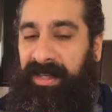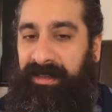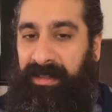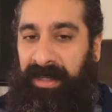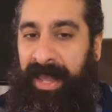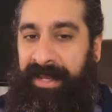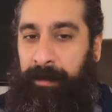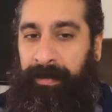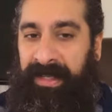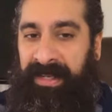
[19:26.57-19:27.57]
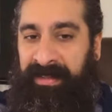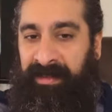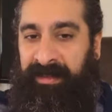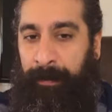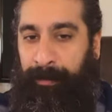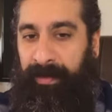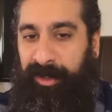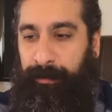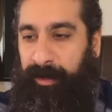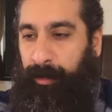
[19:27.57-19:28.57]
He's the light in the beginning. There's a
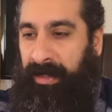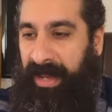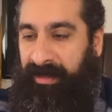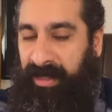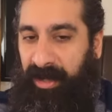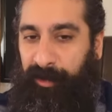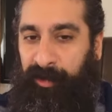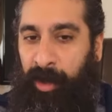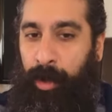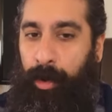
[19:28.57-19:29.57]
separation between light and darkness